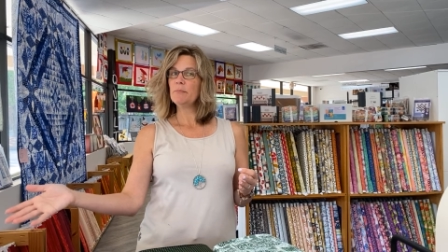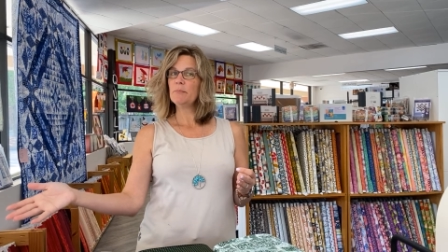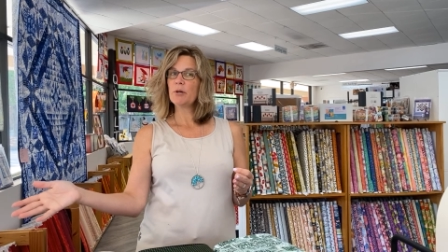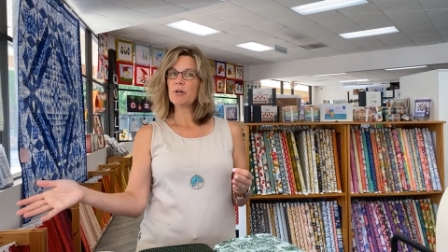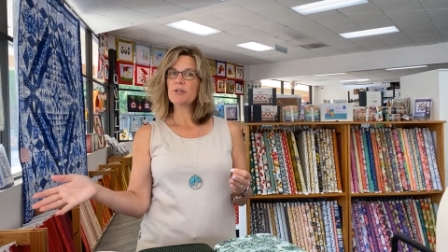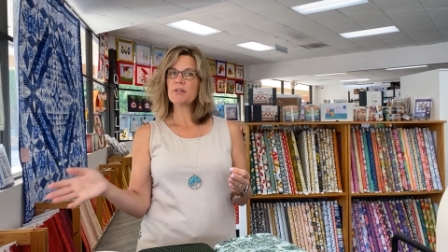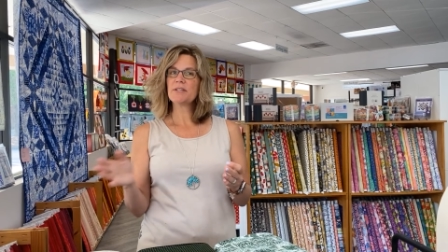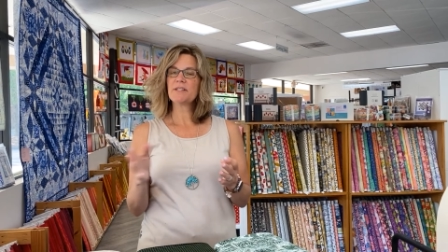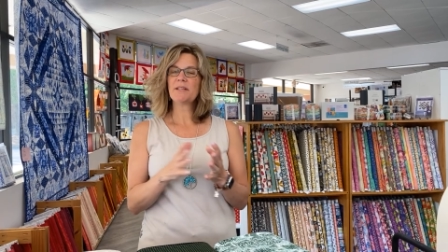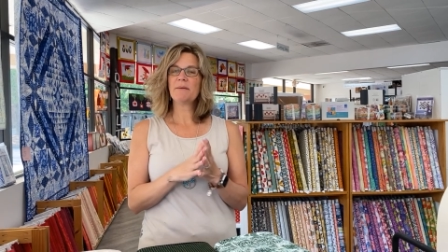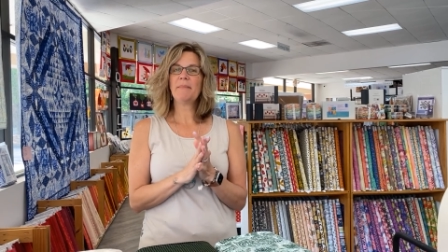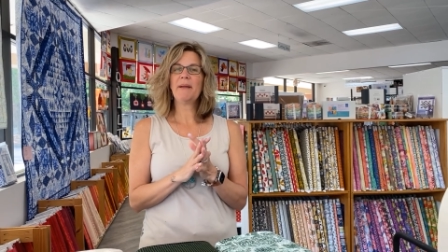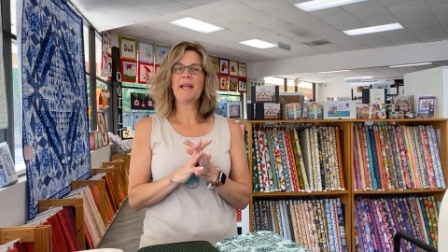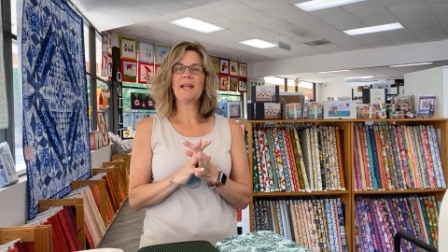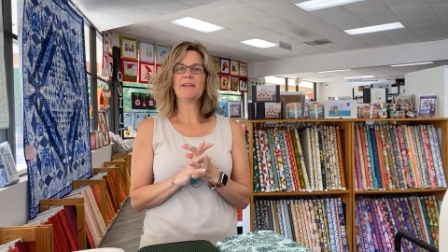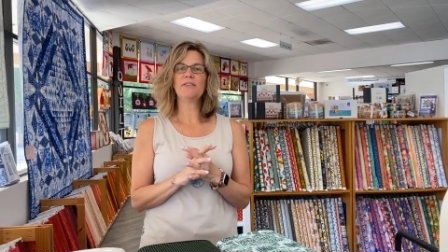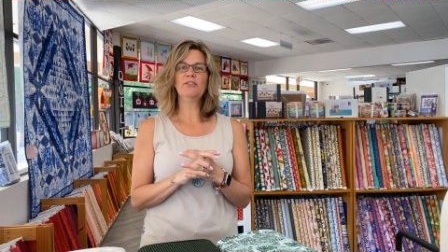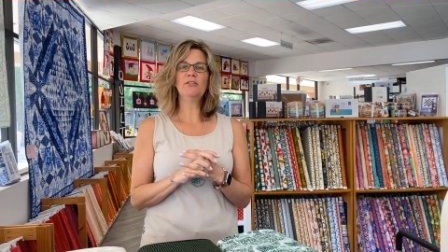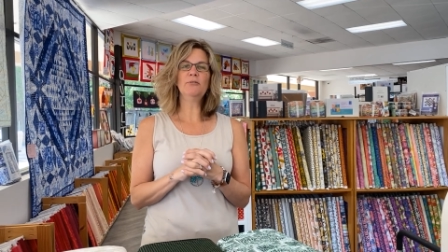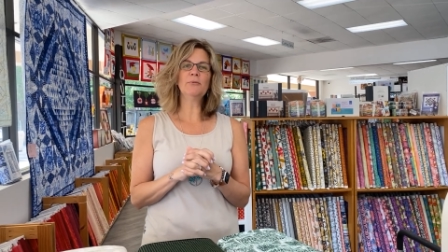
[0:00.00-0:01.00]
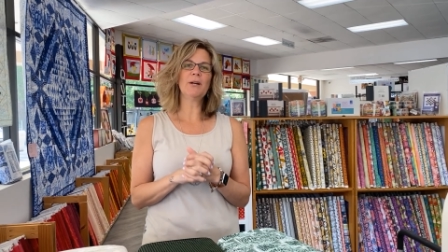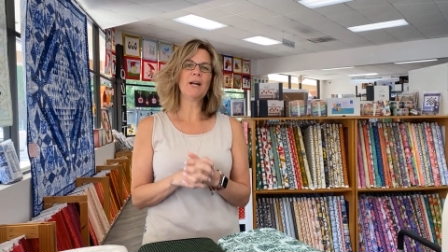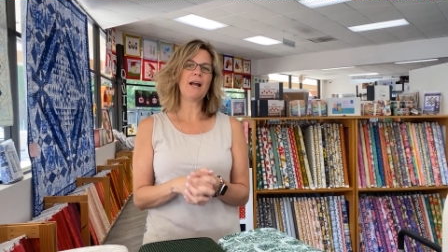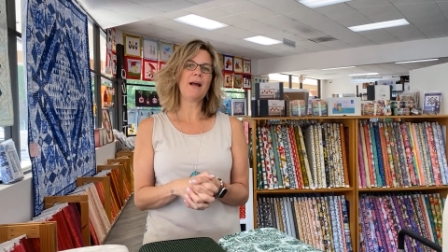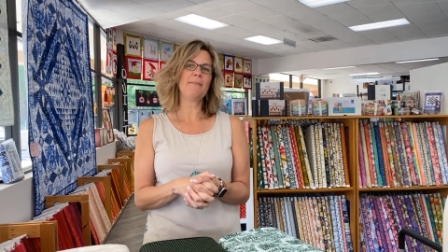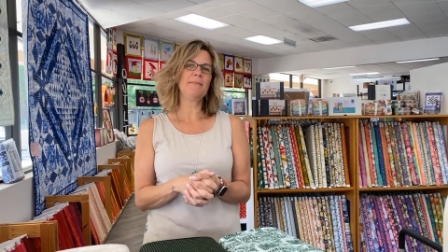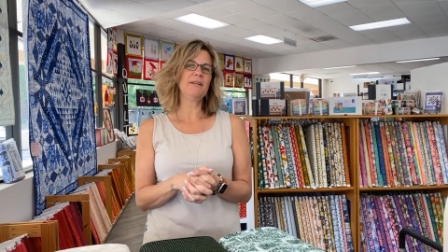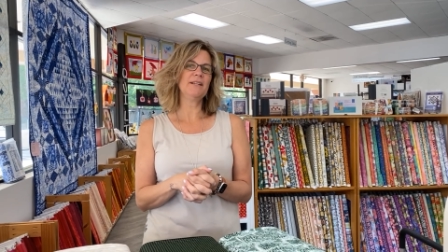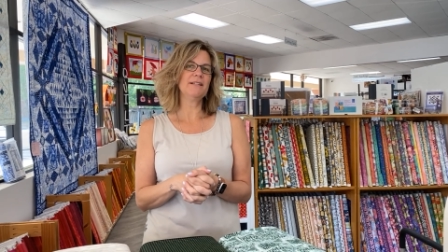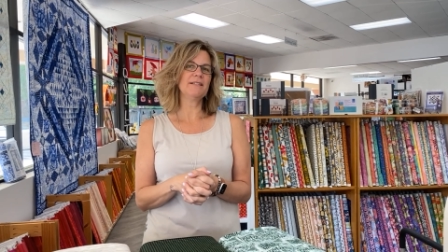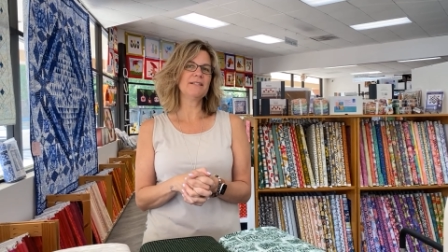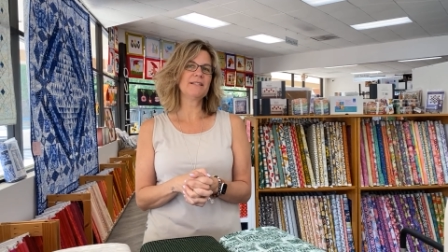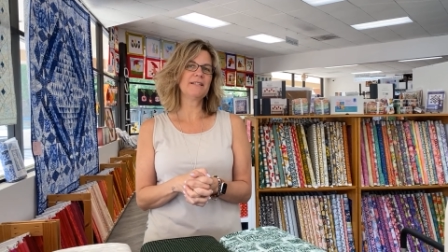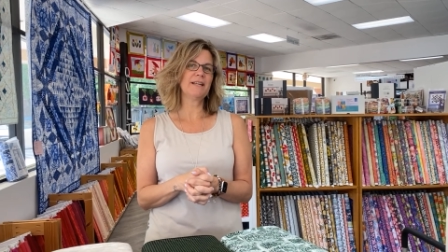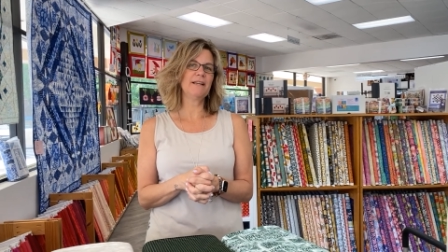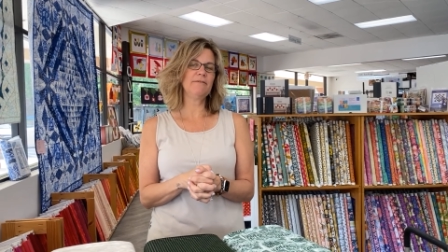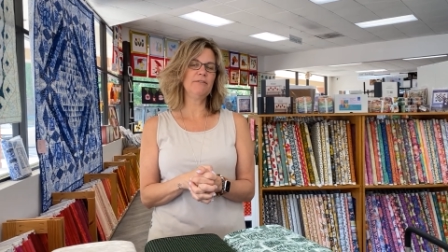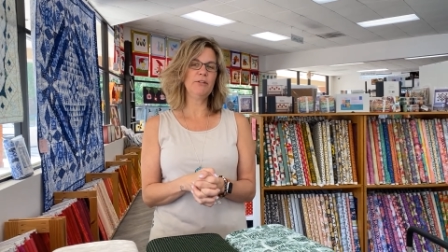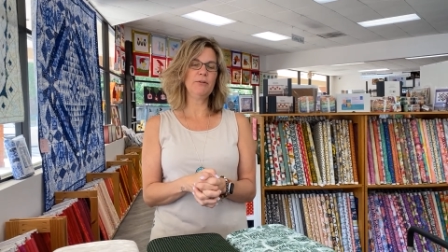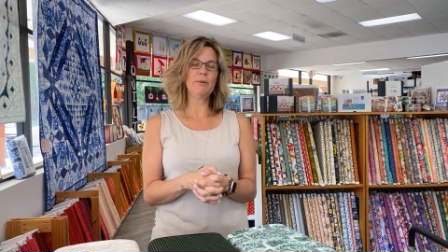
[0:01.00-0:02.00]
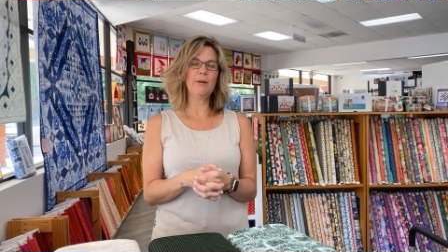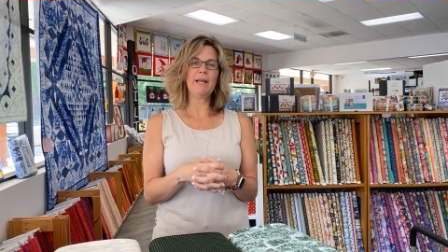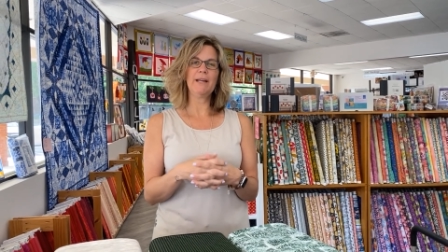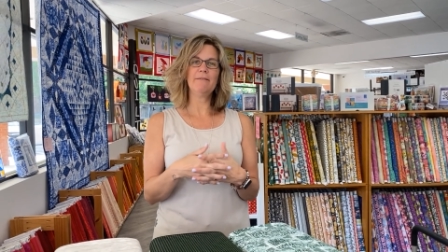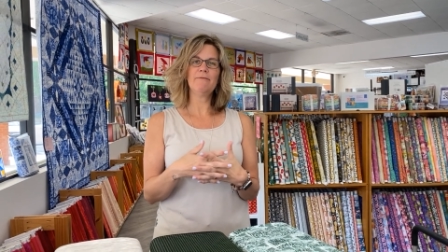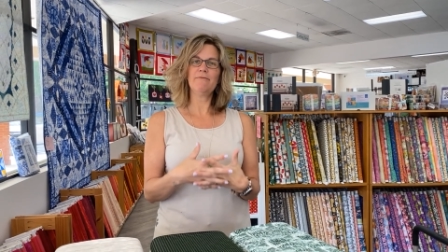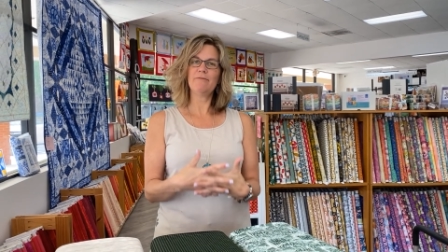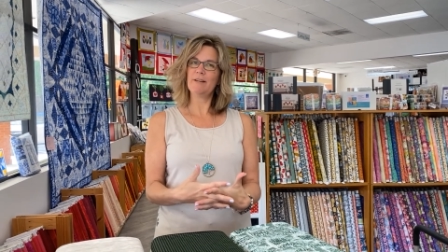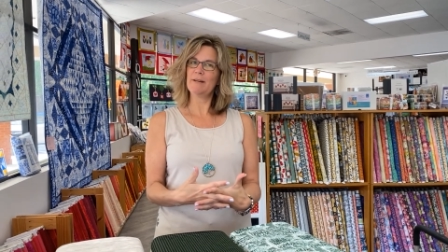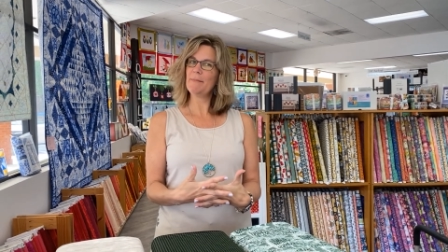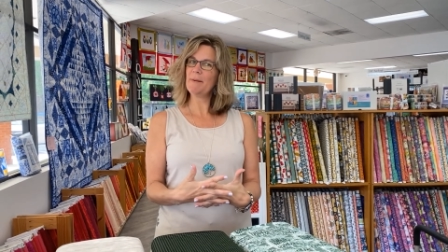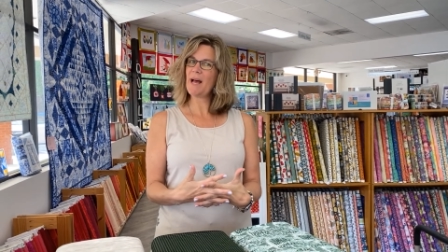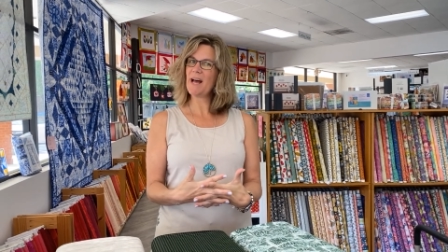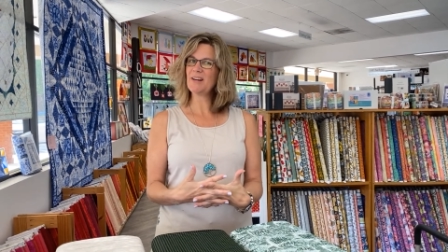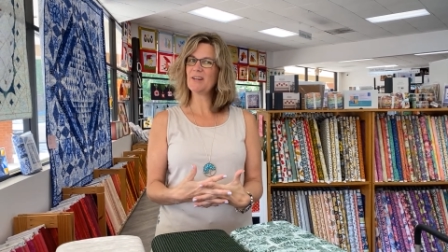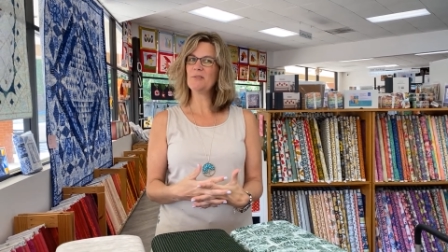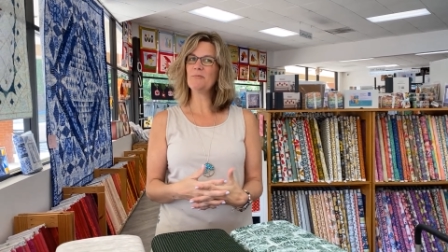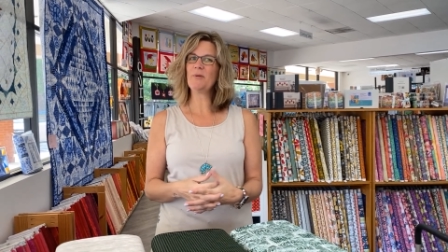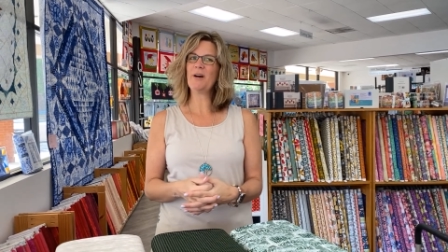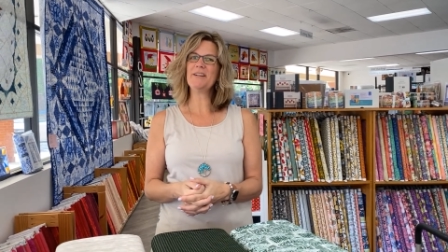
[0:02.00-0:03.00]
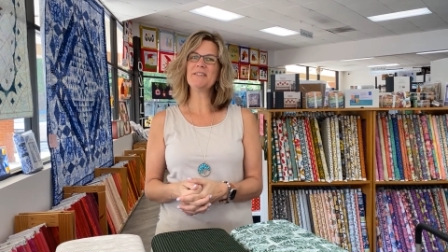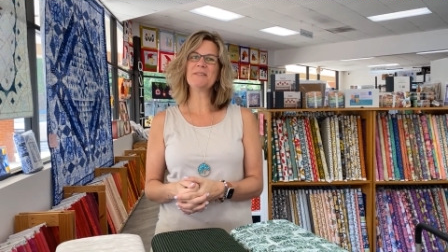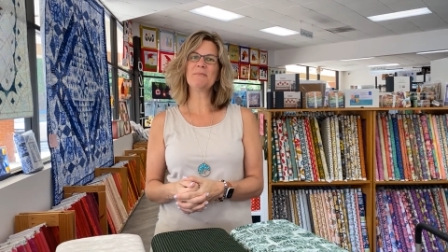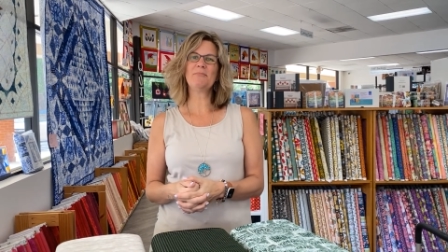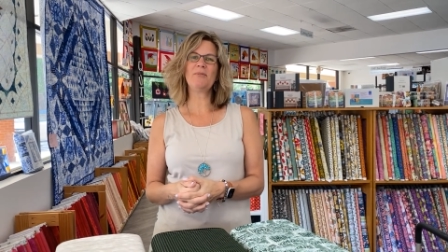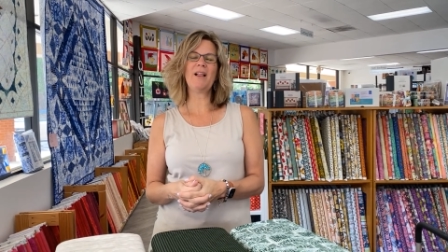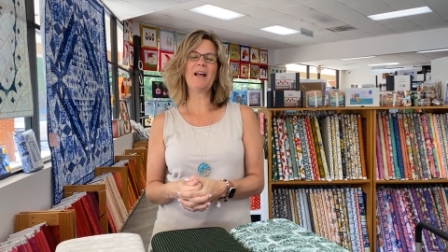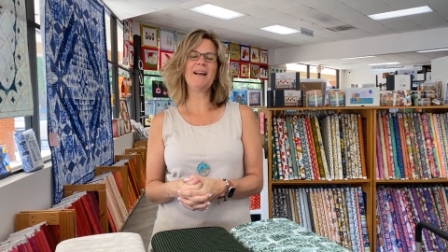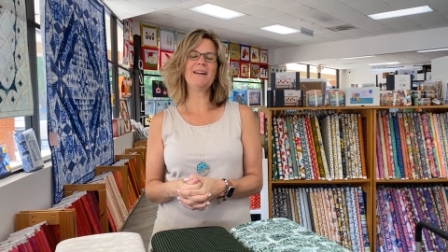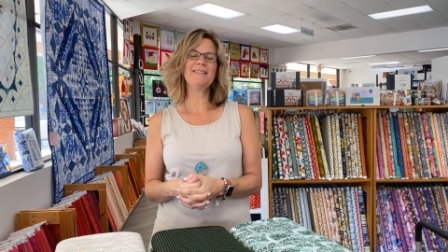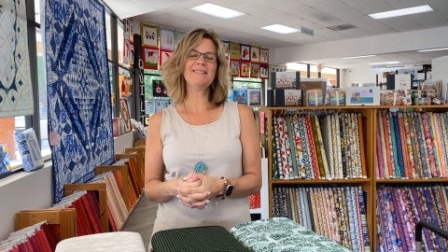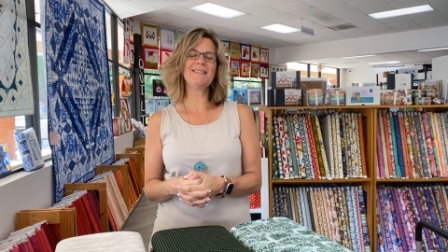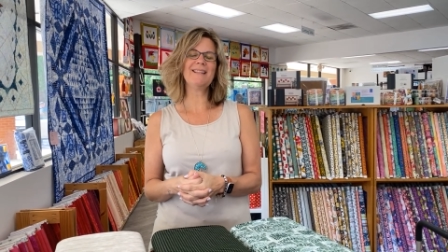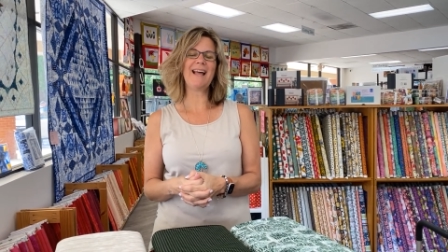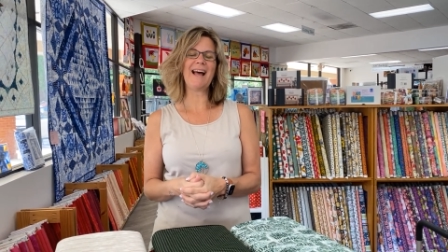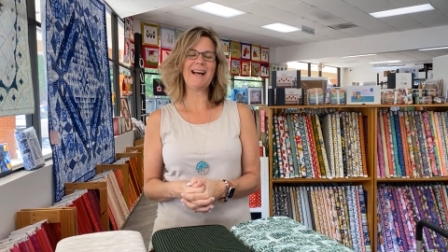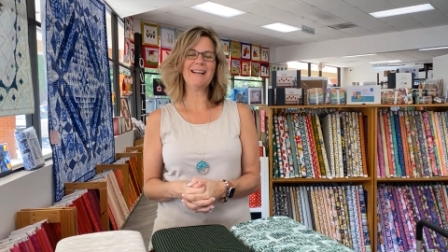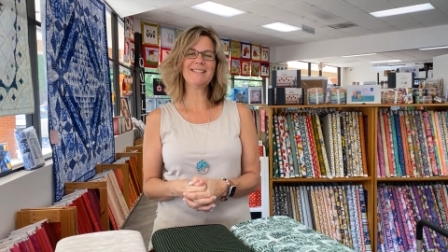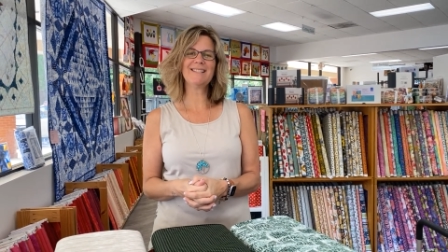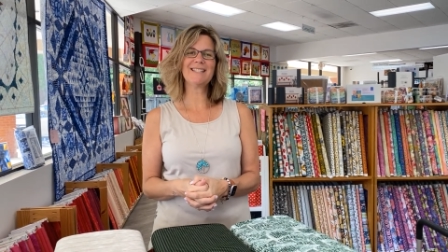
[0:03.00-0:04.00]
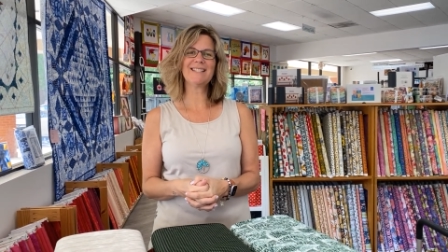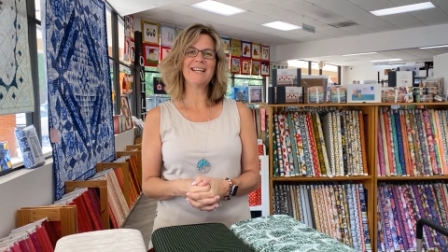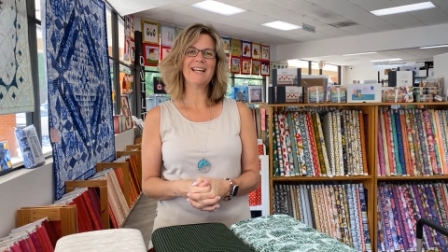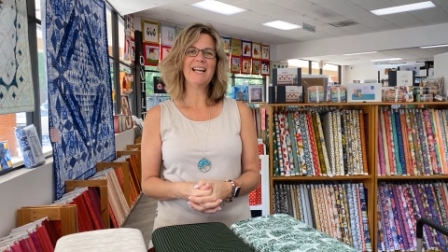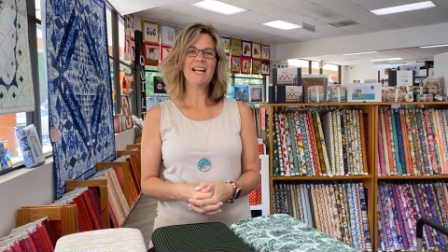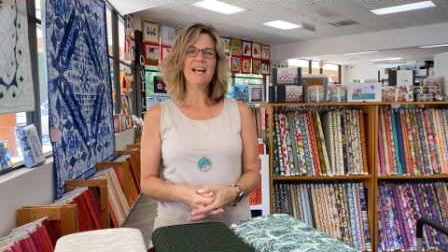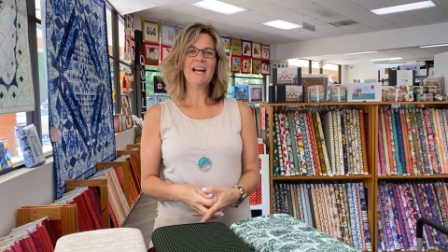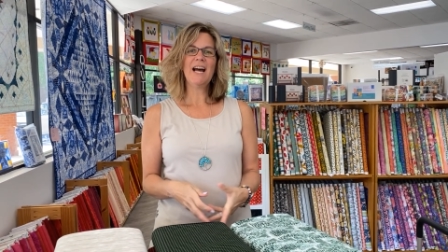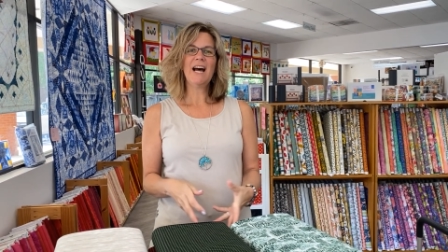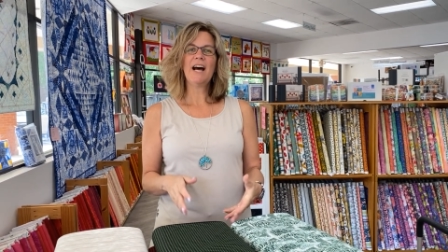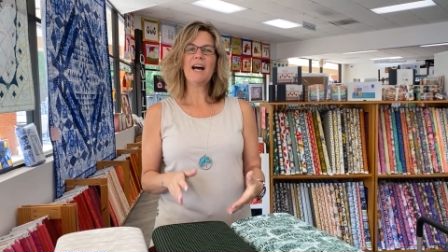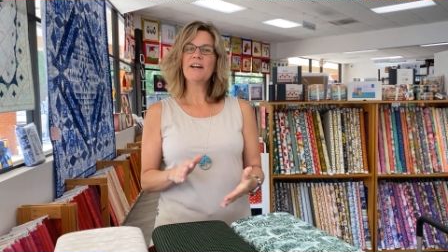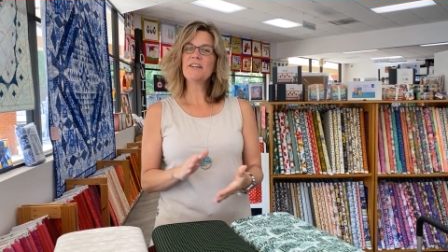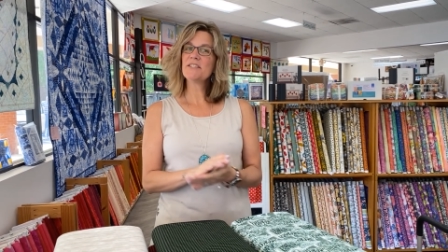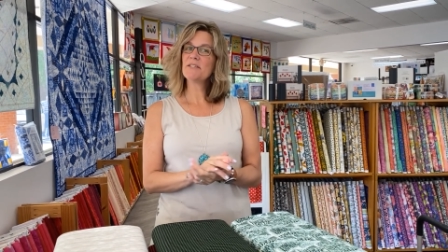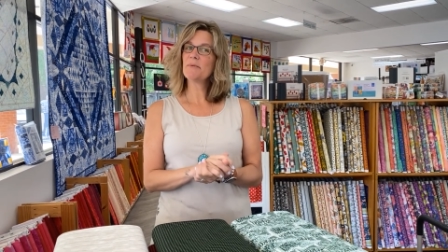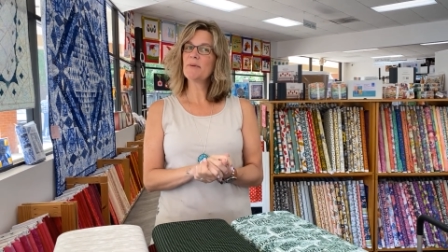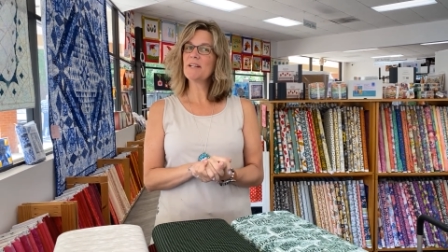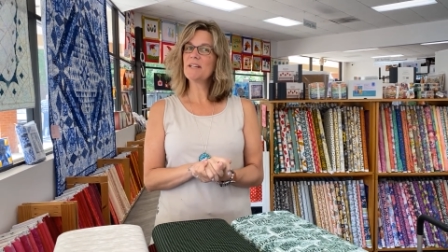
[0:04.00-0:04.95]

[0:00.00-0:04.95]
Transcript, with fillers: you purchase the panel, we're happy to give you a free pattern while supplies last. I also